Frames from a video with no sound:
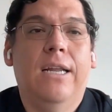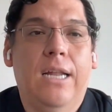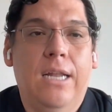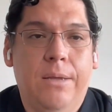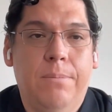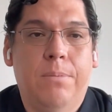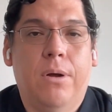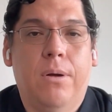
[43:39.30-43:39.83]

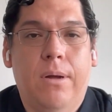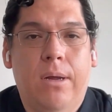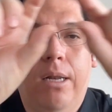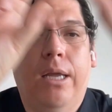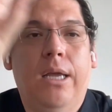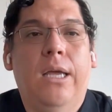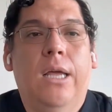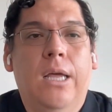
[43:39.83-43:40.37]
finally
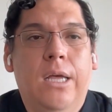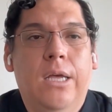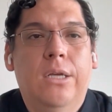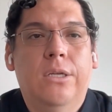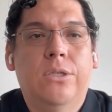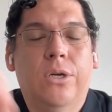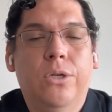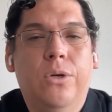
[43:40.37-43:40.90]
probably.
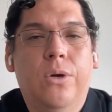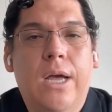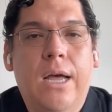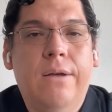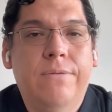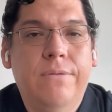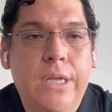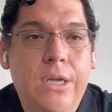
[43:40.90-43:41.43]
So you
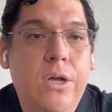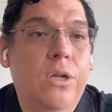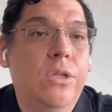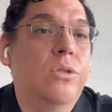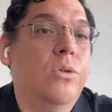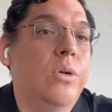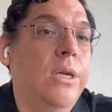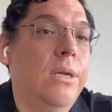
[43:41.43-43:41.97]
have the
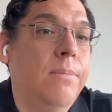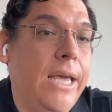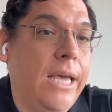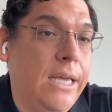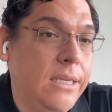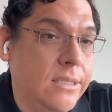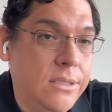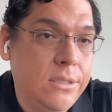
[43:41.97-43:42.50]
country
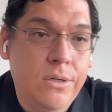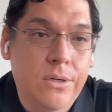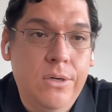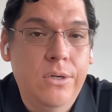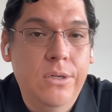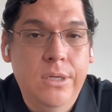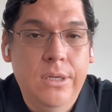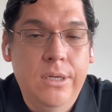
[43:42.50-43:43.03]
base
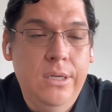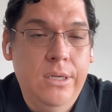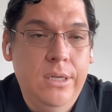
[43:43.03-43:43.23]
or